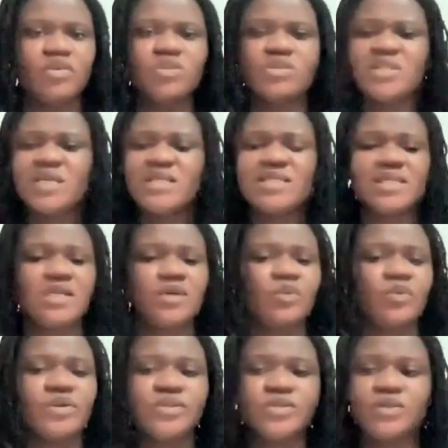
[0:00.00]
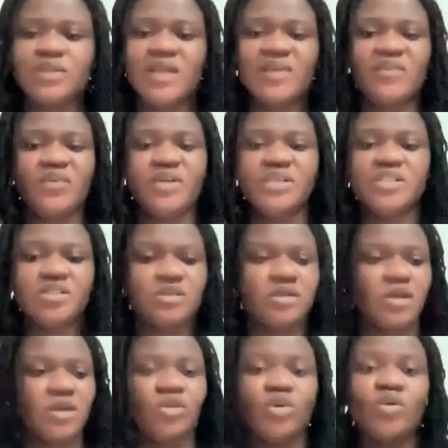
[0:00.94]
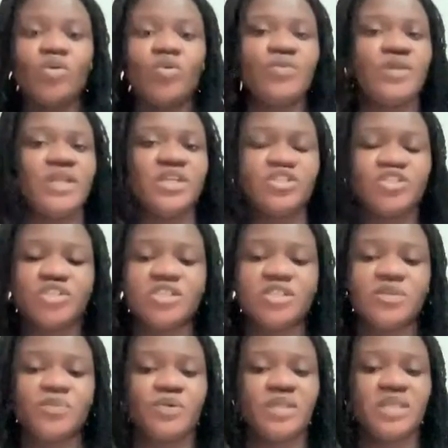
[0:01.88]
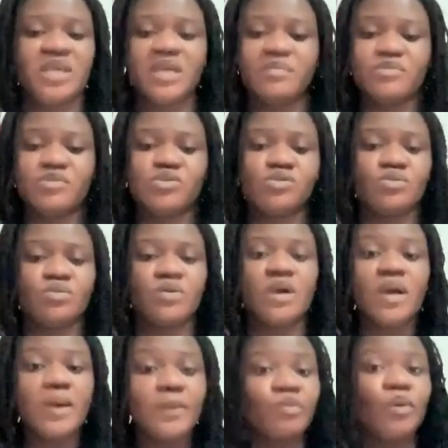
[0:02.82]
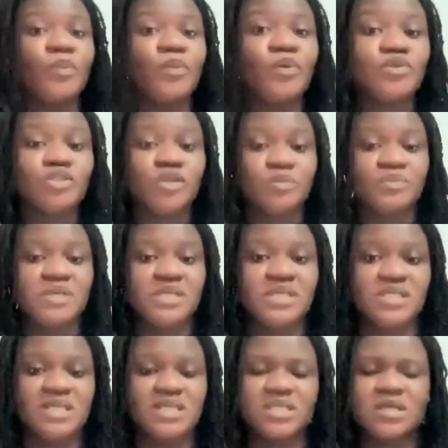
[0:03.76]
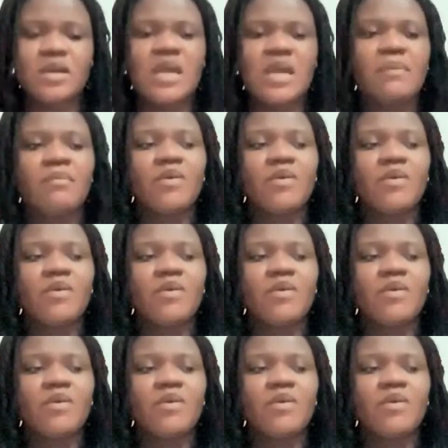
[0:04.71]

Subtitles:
you certainly want to leverage your relationship with him to promote your business.